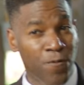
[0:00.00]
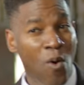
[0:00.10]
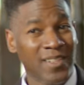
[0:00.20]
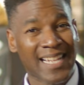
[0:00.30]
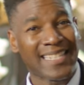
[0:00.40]

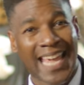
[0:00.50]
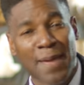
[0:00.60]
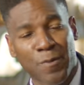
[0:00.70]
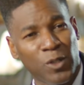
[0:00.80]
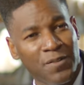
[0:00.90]
force that's
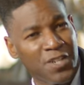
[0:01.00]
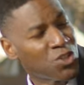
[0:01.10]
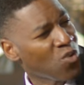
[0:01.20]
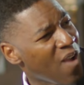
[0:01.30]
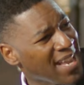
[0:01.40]
capable of
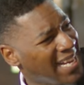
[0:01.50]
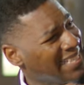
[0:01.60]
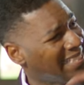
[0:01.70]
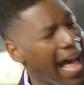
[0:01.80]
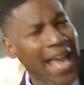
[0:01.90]
destroying an
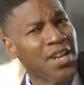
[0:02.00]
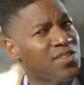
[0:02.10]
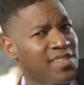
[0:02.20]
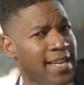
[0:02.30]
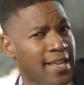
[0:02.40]
entire
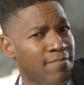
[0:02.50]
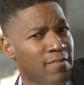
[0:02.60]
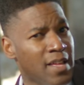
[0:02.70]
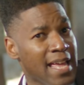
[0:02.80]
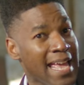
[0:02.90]
city.
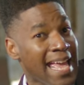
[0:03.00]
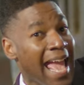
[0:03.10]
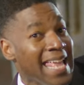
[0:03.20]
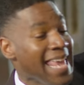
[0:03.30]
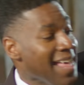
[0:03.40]
And